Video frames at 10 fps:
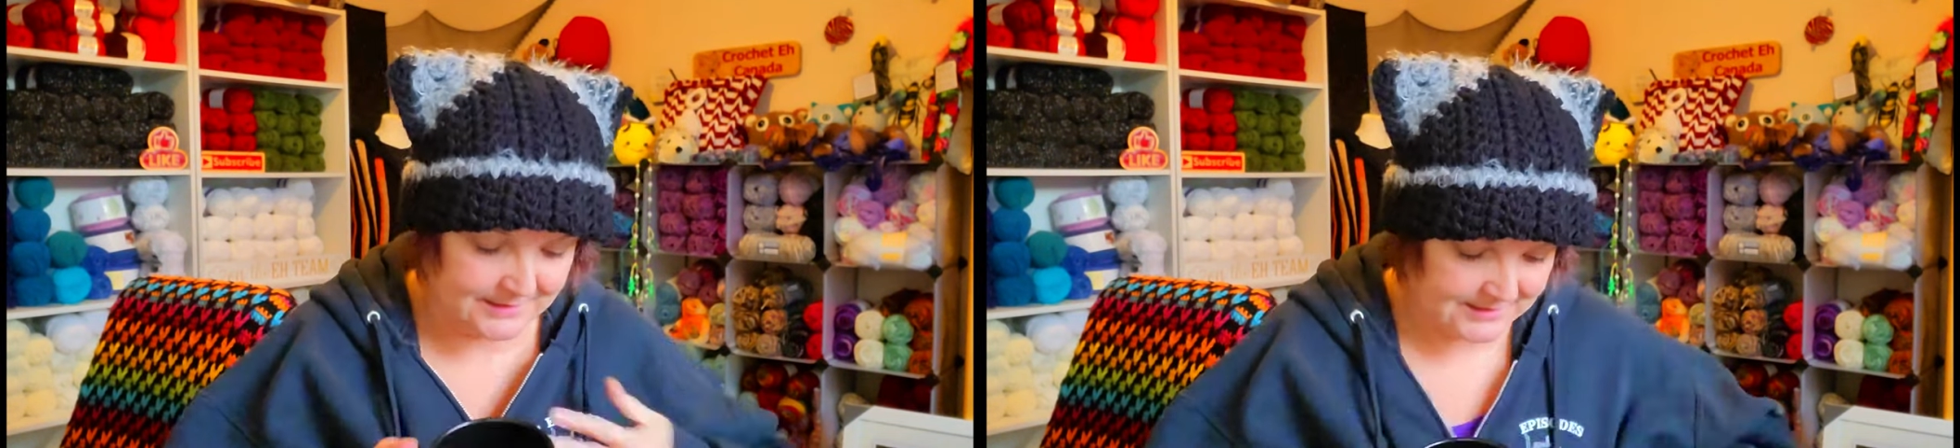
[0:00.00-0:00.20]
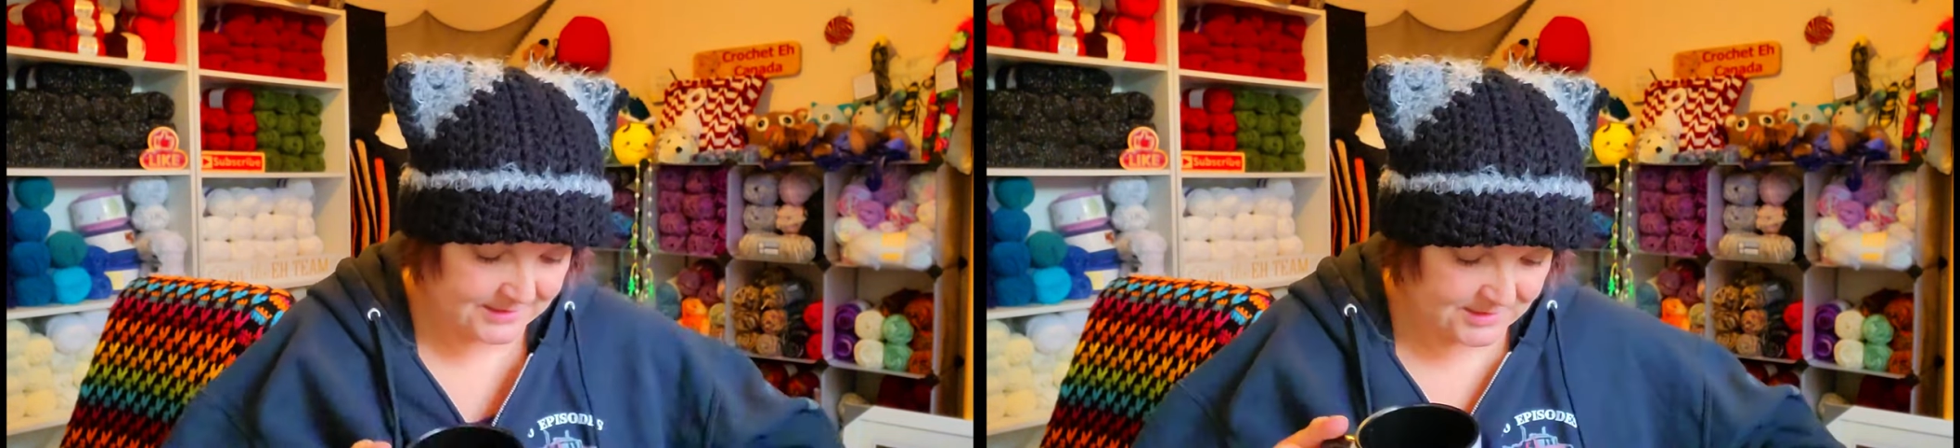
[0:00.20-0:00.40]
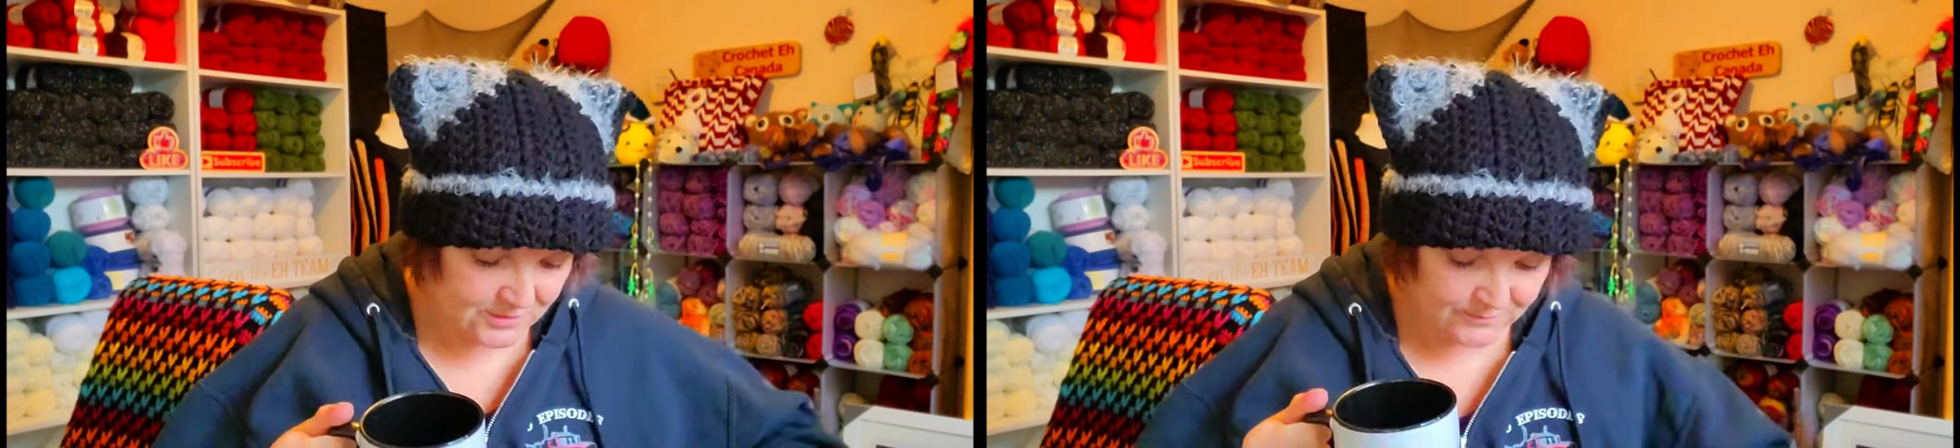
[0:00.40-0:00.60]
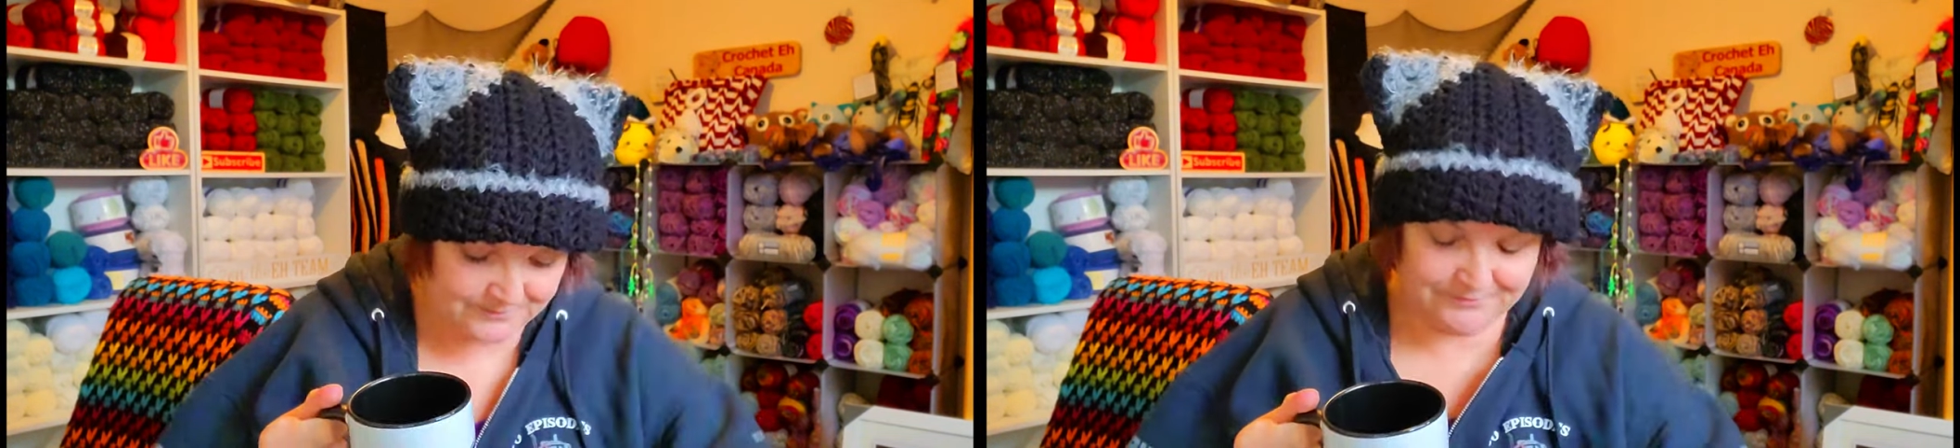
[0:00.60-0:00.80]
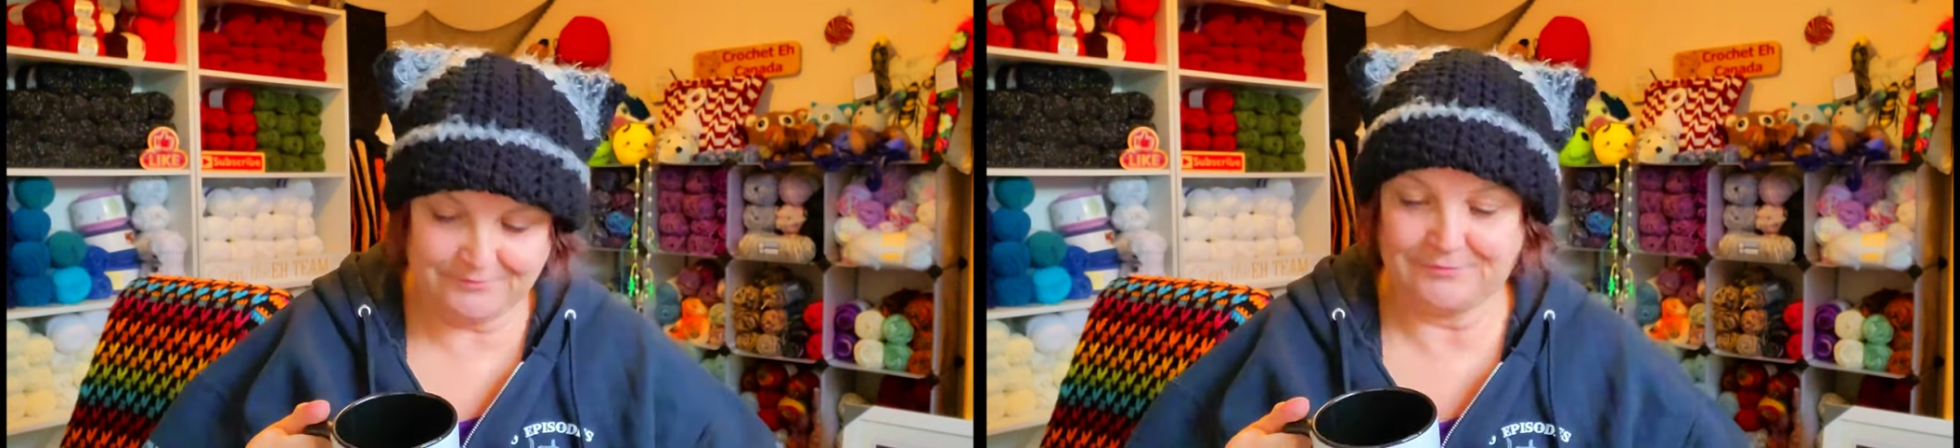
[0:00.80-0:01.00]
So
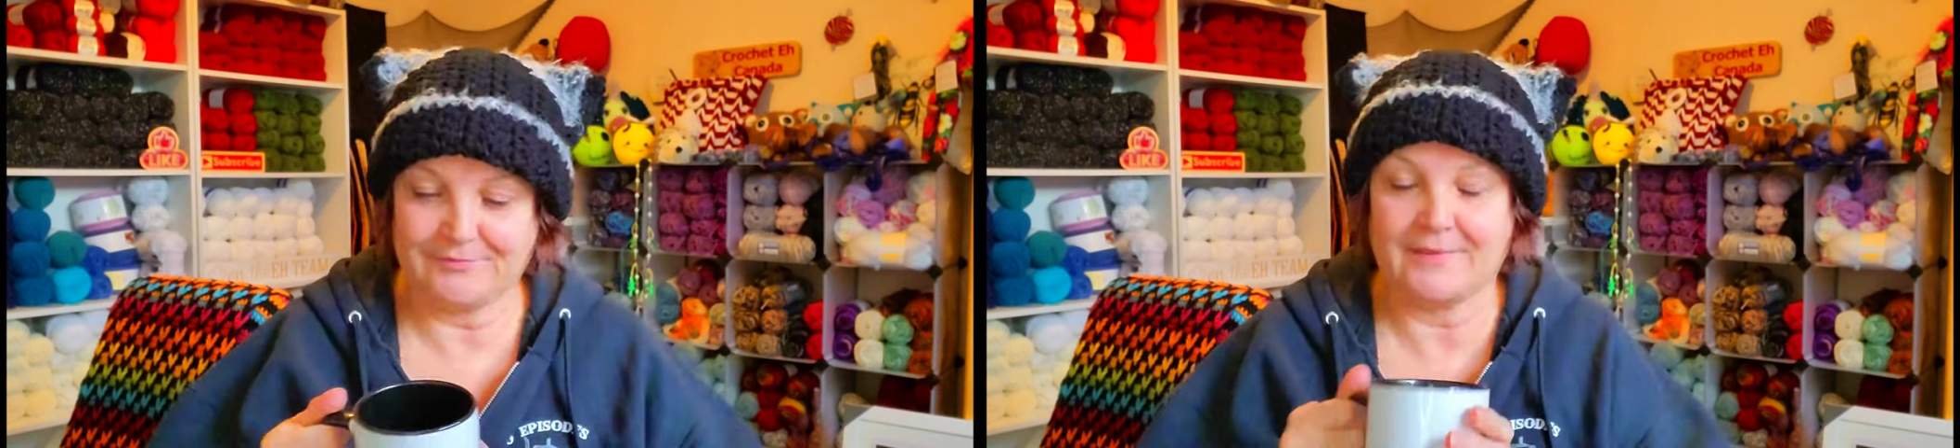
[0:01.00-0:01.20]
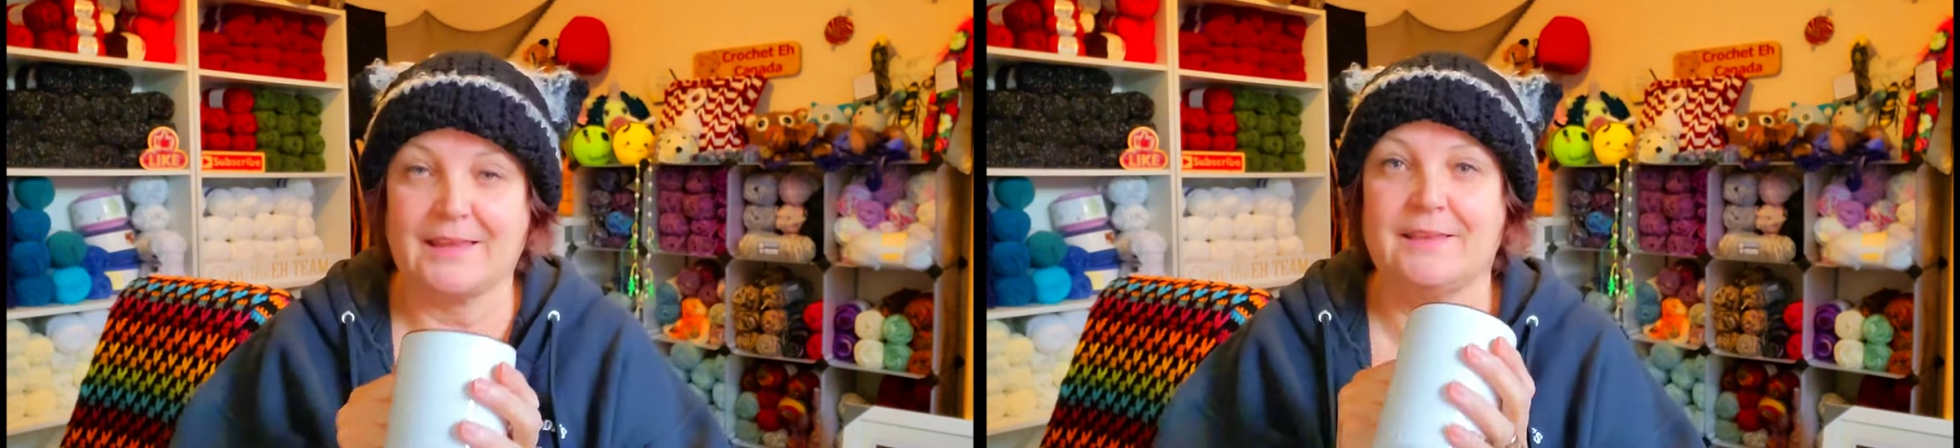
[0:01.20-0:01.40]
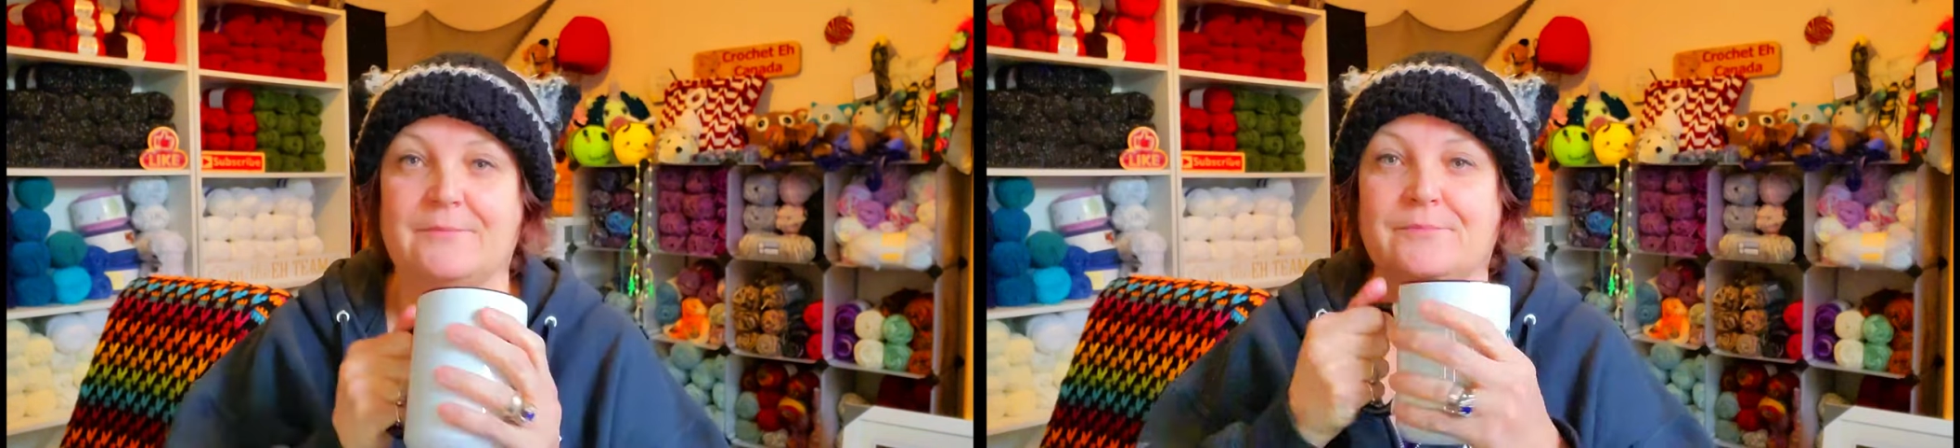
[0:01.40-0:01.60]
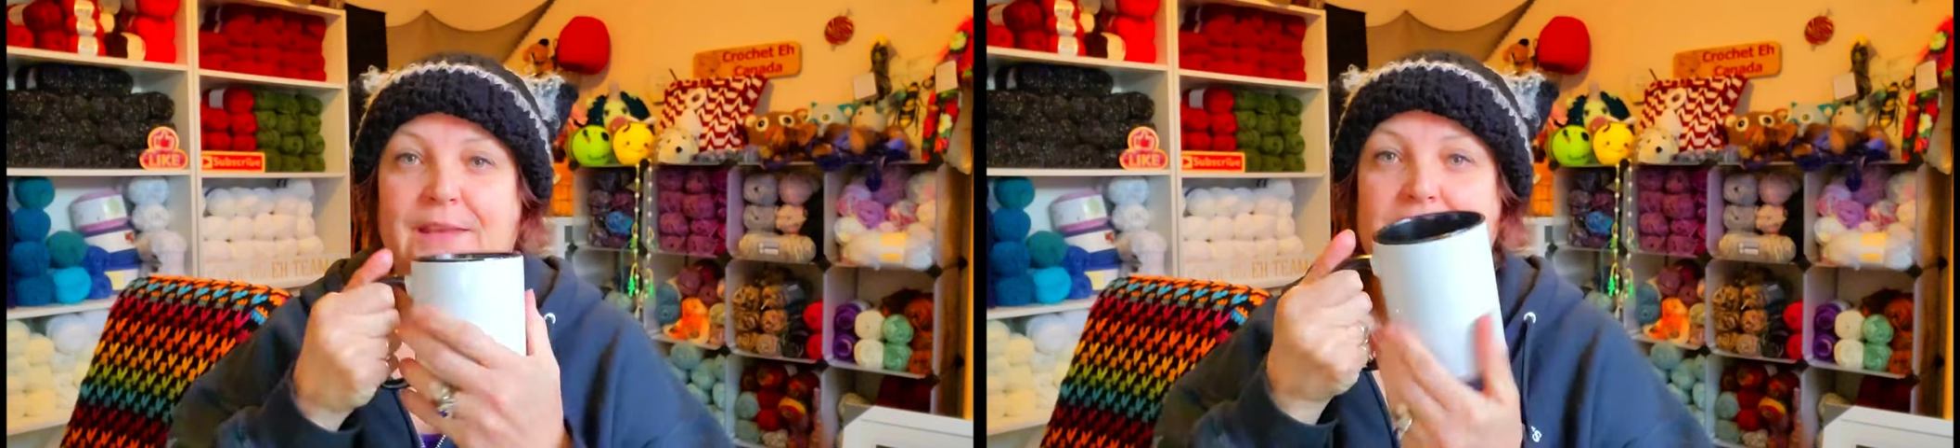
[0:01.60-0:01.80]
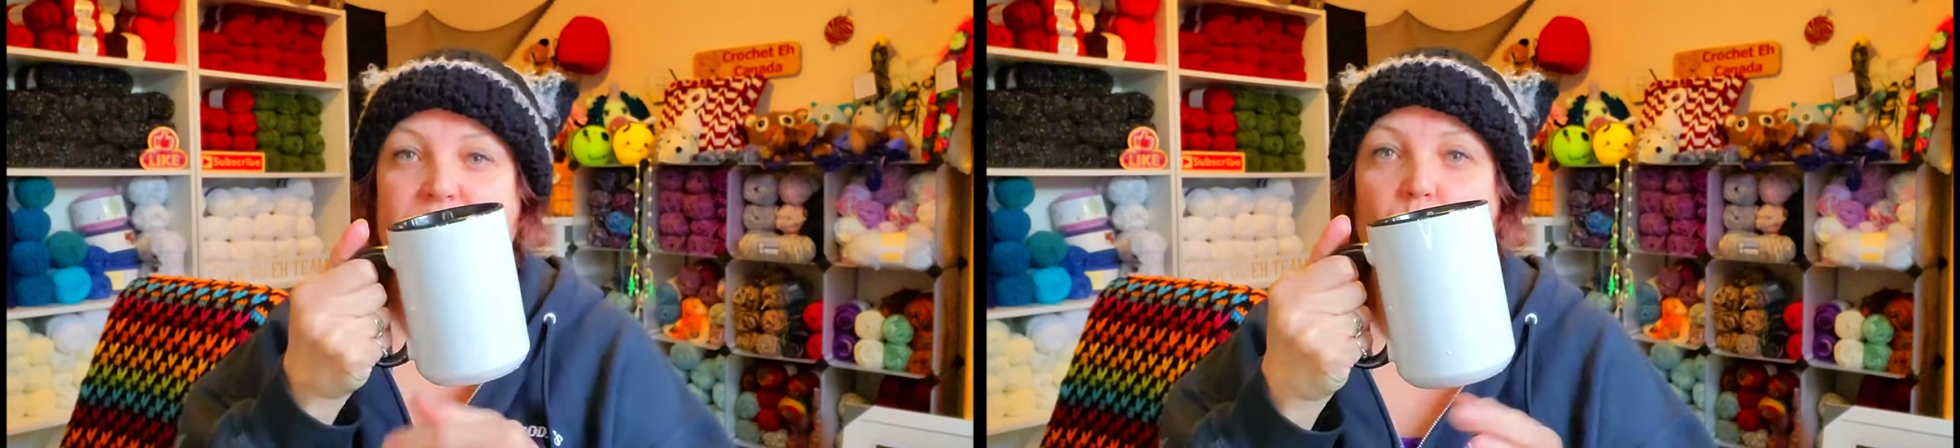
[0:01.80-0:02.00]
it's